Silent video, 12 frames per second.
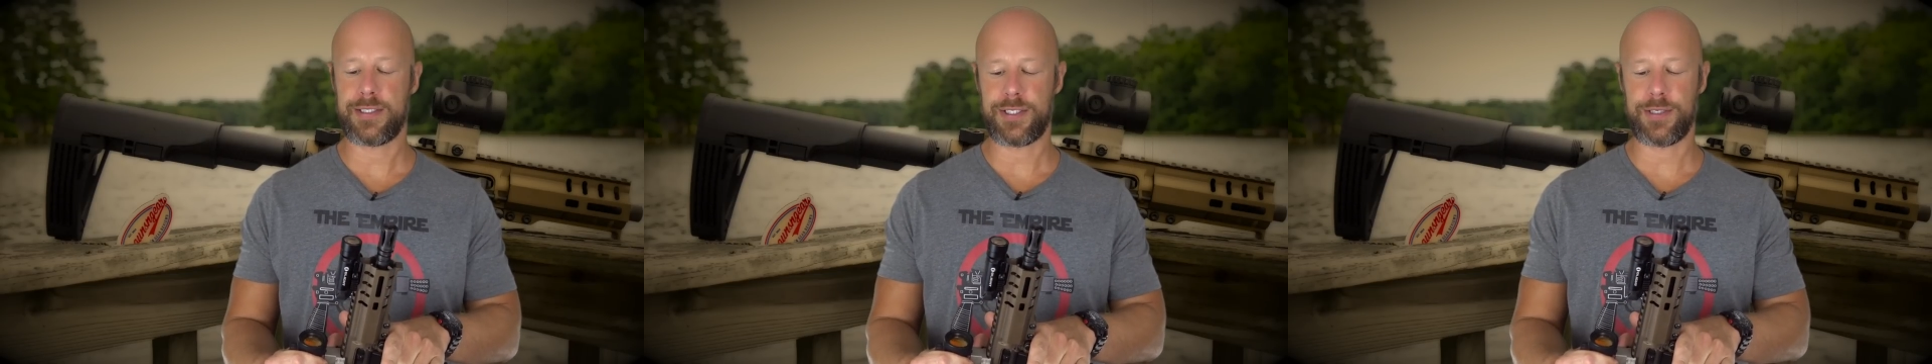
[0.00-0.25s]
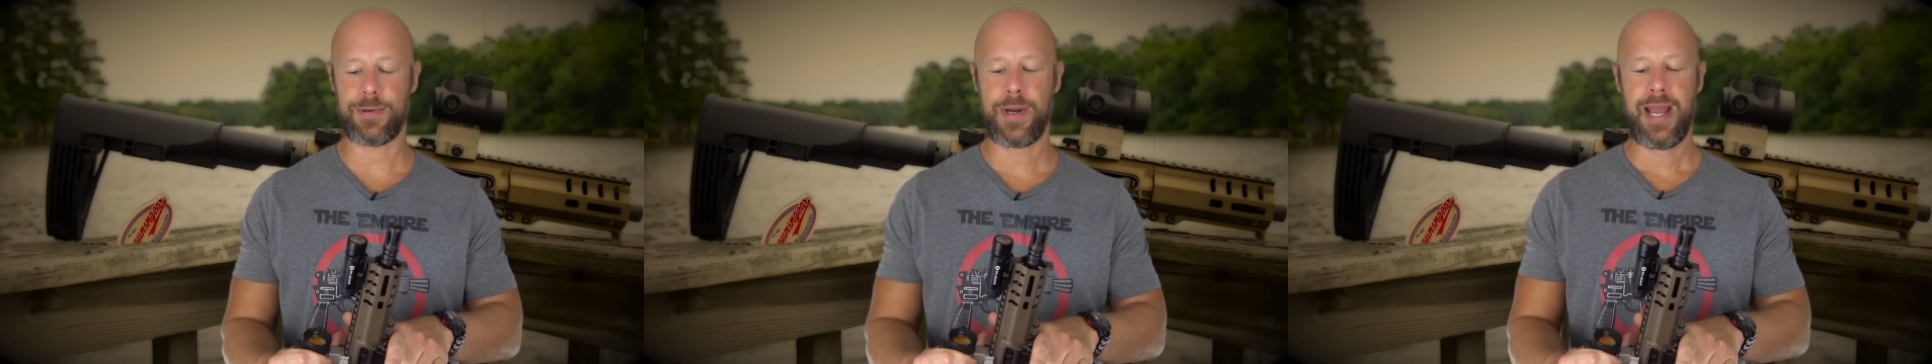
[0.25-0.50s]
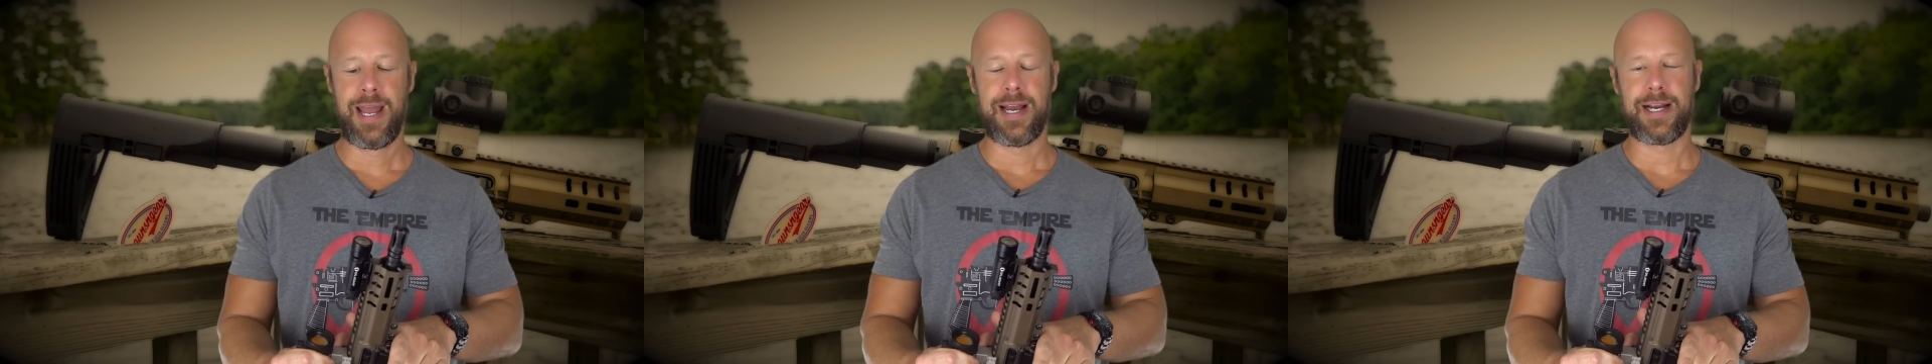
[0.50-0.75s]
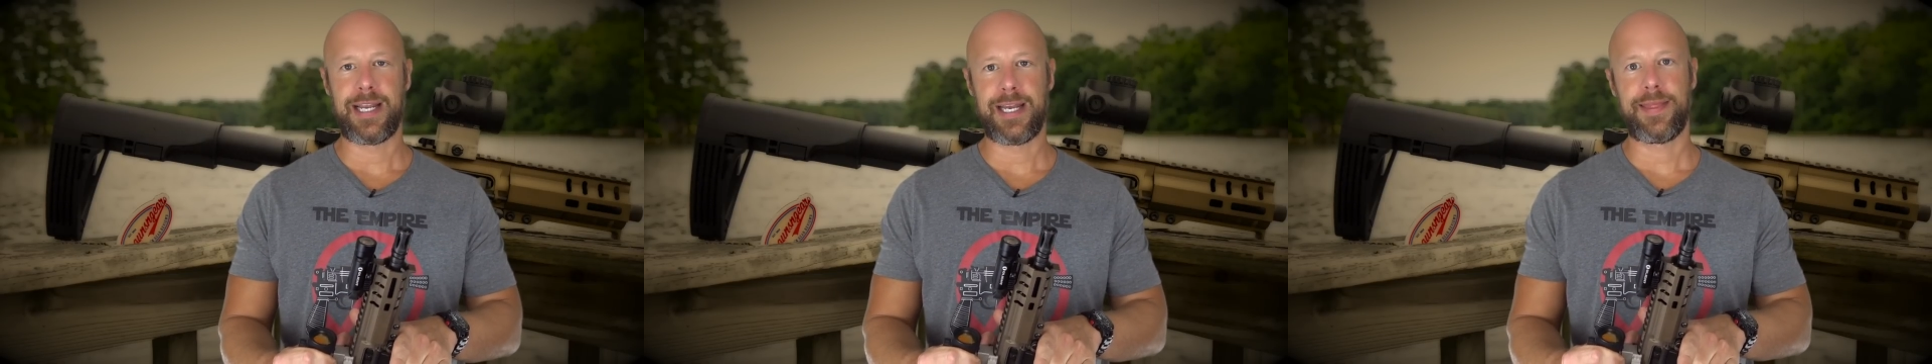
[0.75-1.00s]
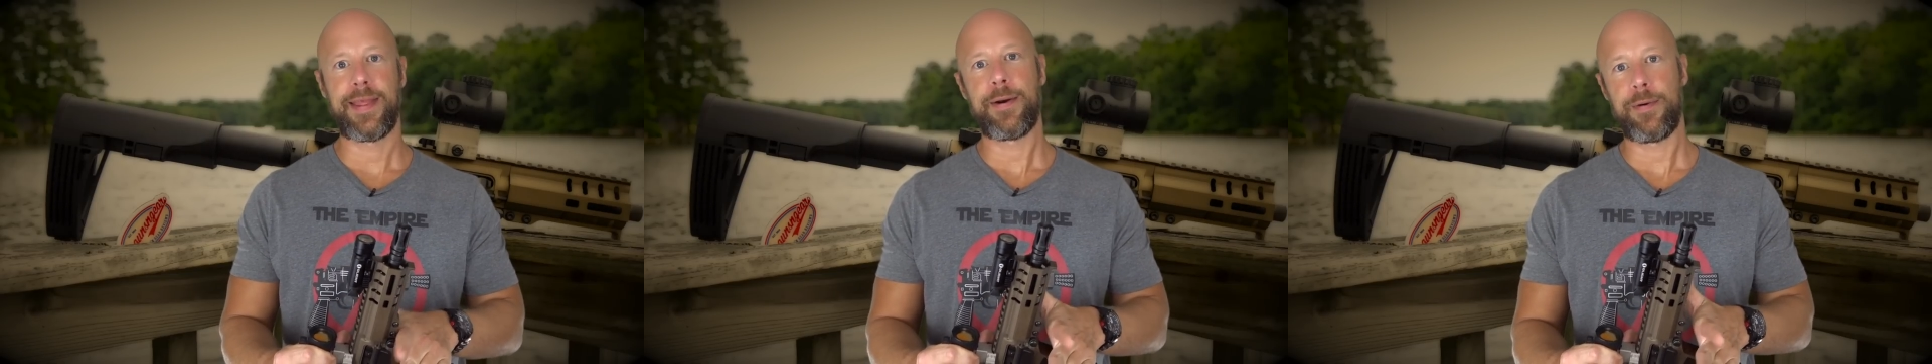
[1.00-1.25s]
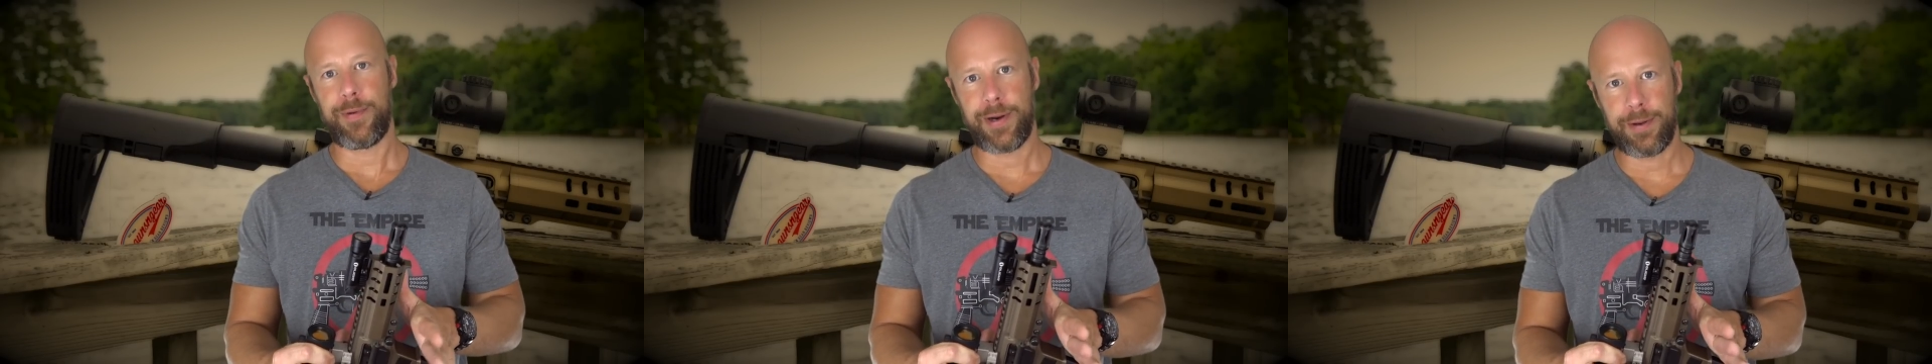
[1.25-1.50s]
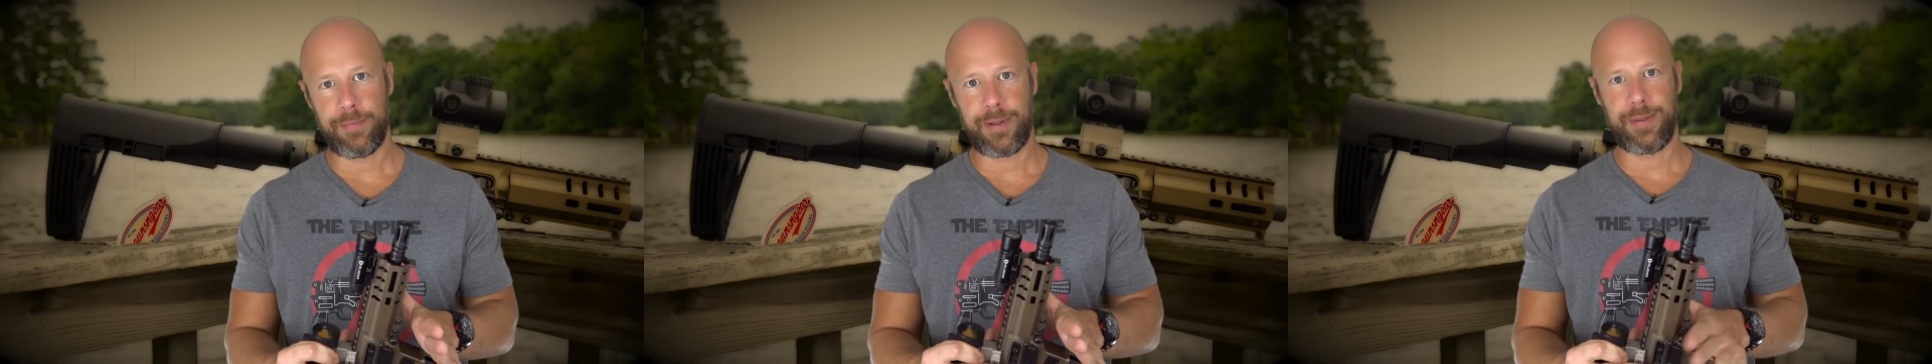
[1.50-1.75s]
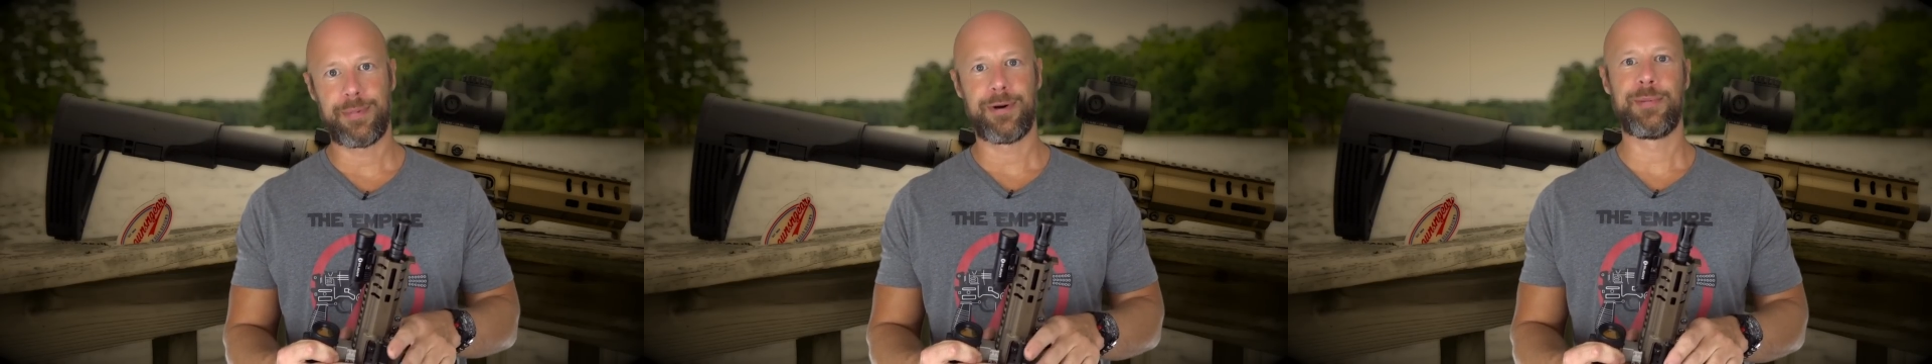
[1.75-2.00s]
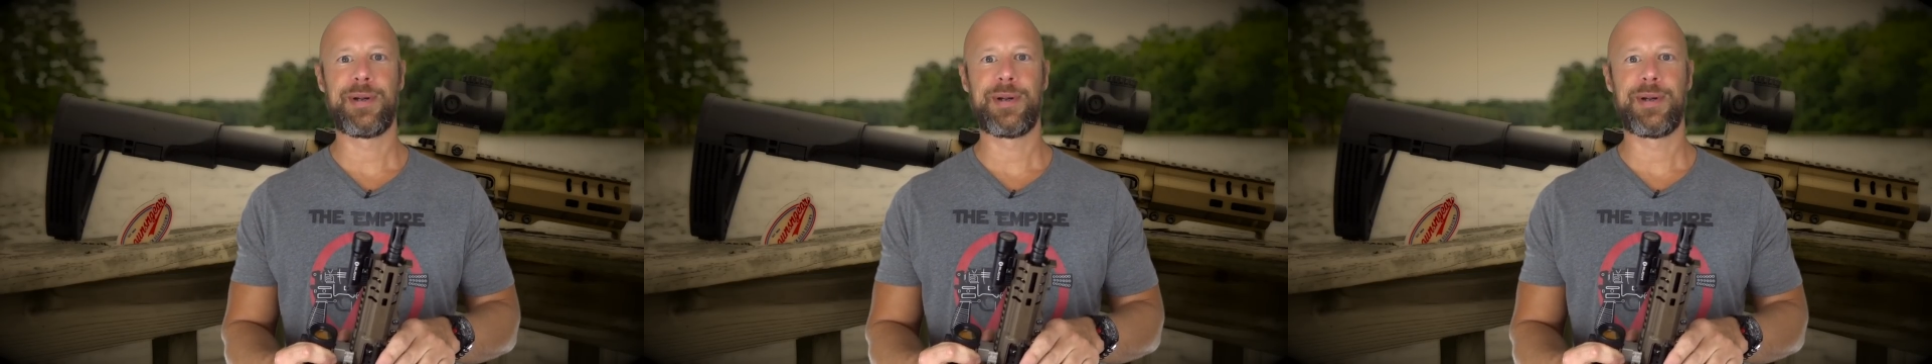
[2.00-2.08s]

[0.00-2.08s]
So, again, they don't recommend the Pro